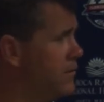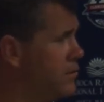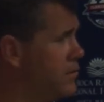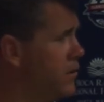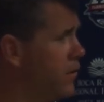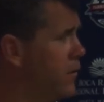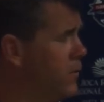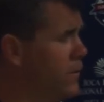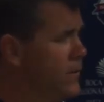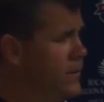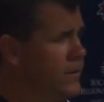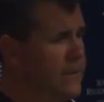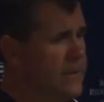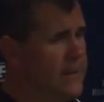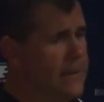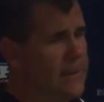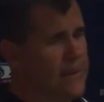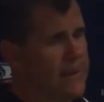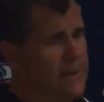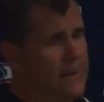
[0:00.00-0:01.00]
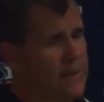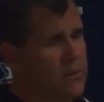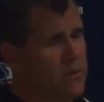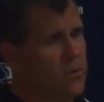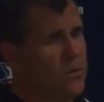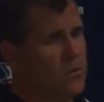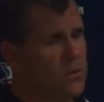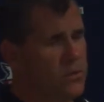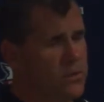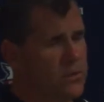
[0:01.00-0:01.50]
So uh,
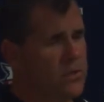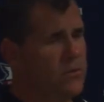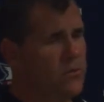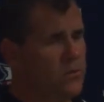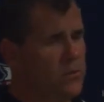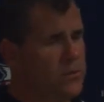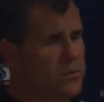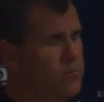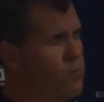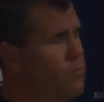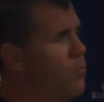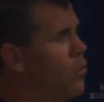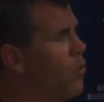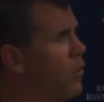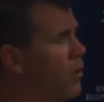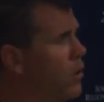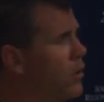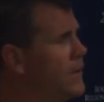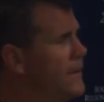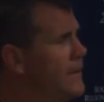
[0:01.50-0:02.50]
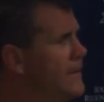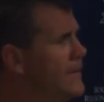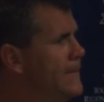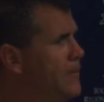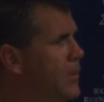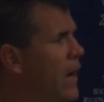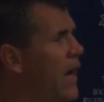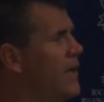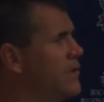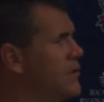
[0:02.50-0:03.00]
it was it was more
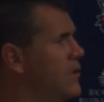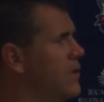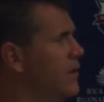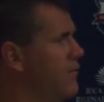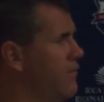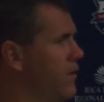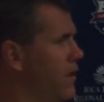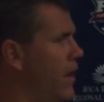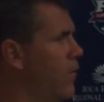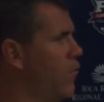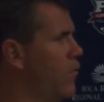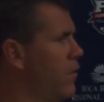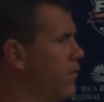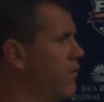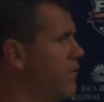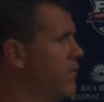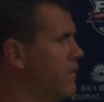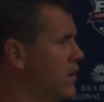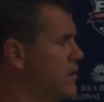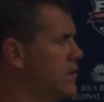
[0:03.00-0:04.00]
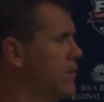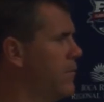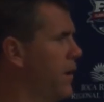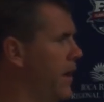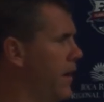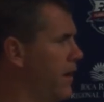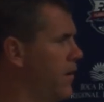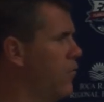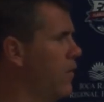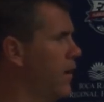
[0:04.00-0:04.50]
positive than I would have
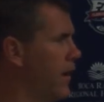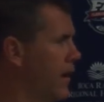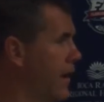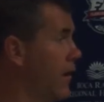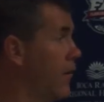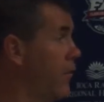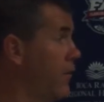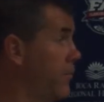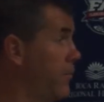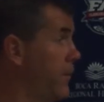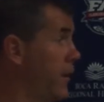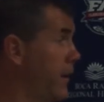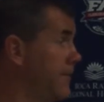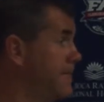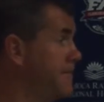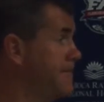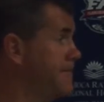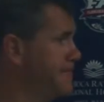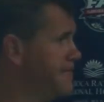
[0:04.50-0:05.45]
anticipated when I got on the plane.